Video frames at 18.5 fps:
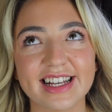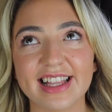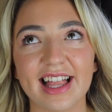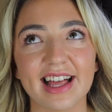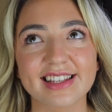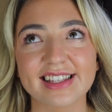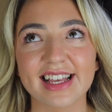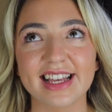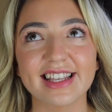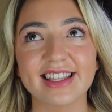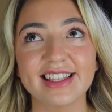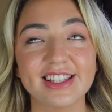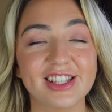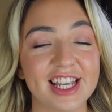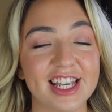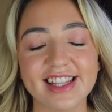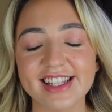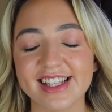the classic
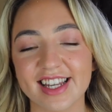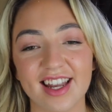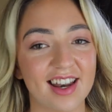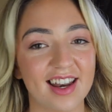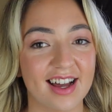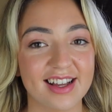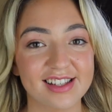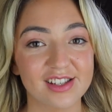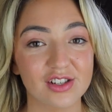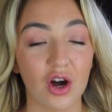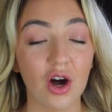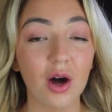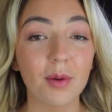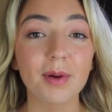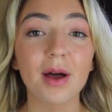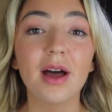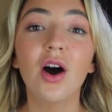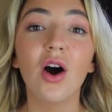jeans and a nice
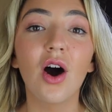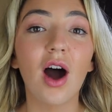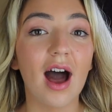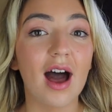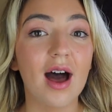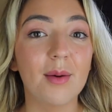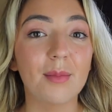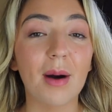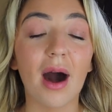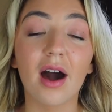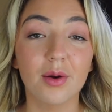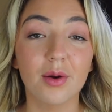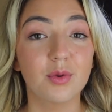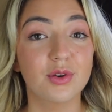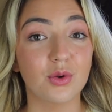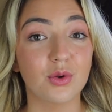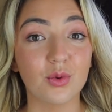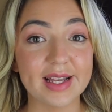top. Um, I
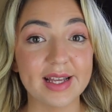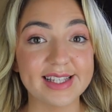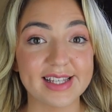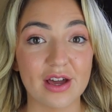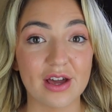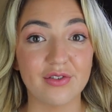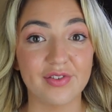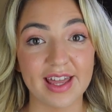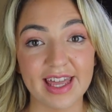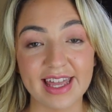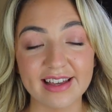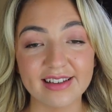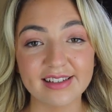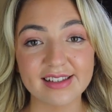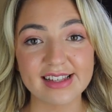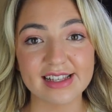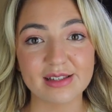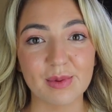would always go for
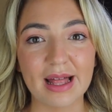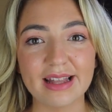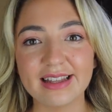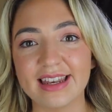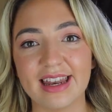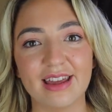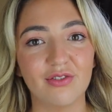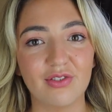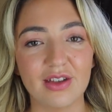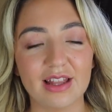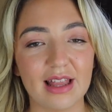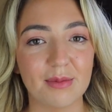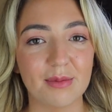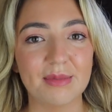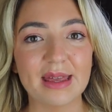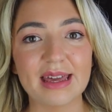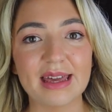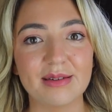heels as well, and I feel
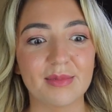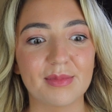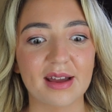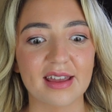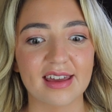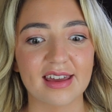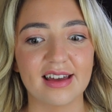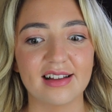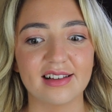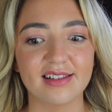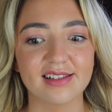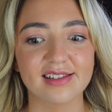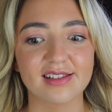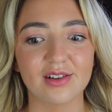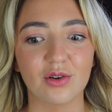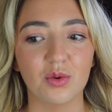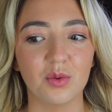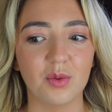like me and my girls
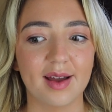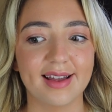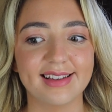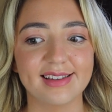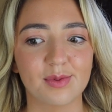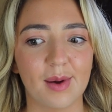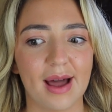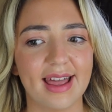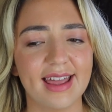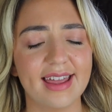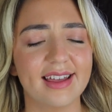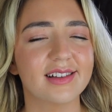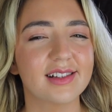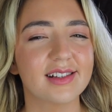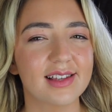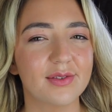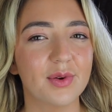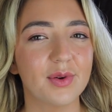always wear
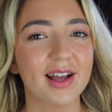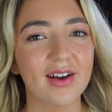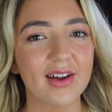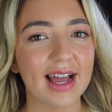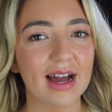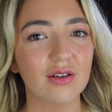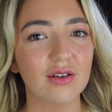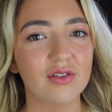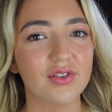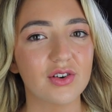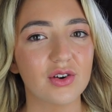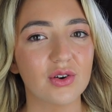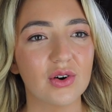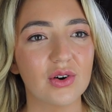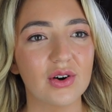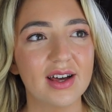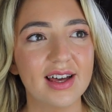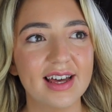heels if we're going out
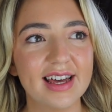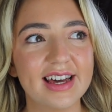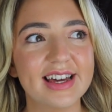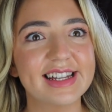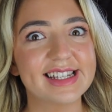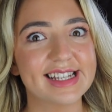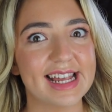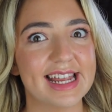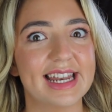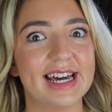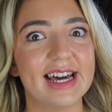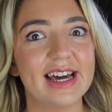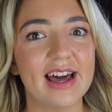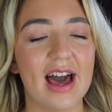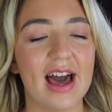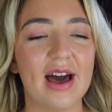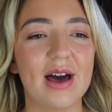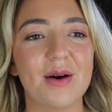for dinner.
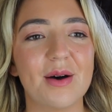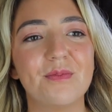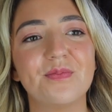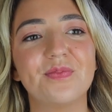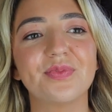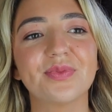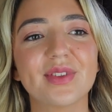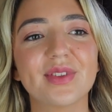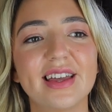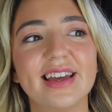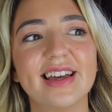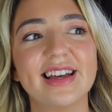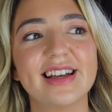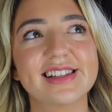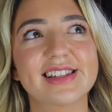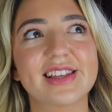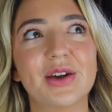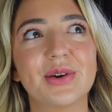Um,
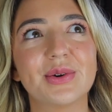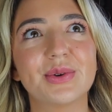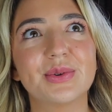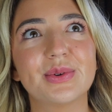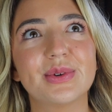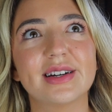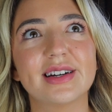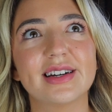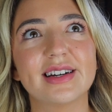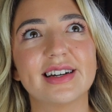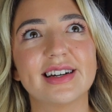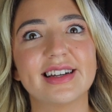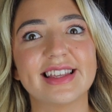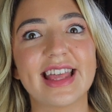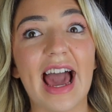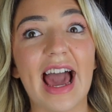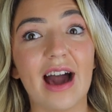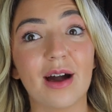so
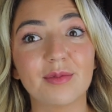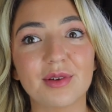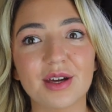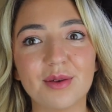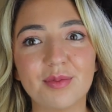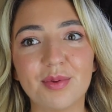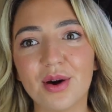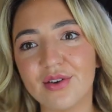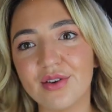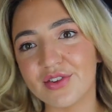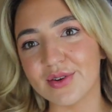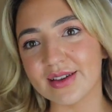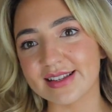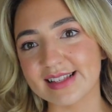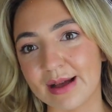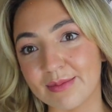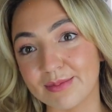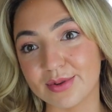yeah, I'm going to put a few
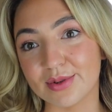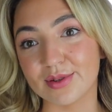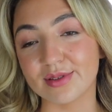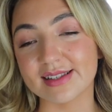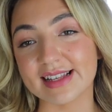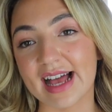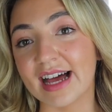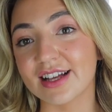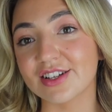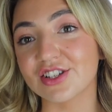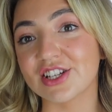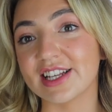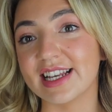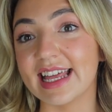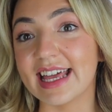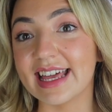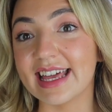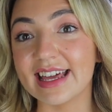examples
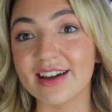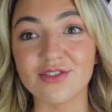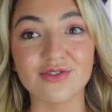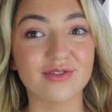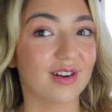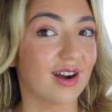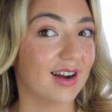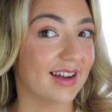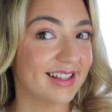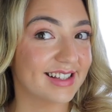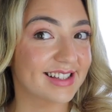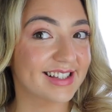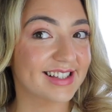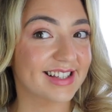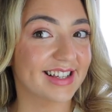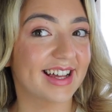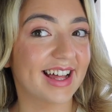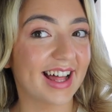actually right
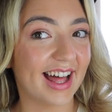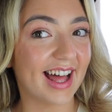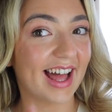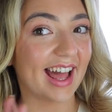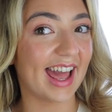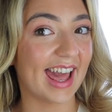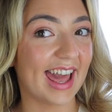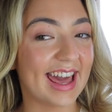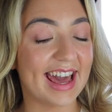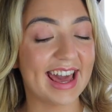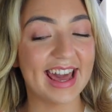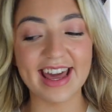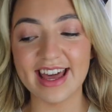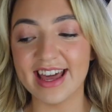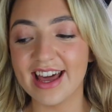here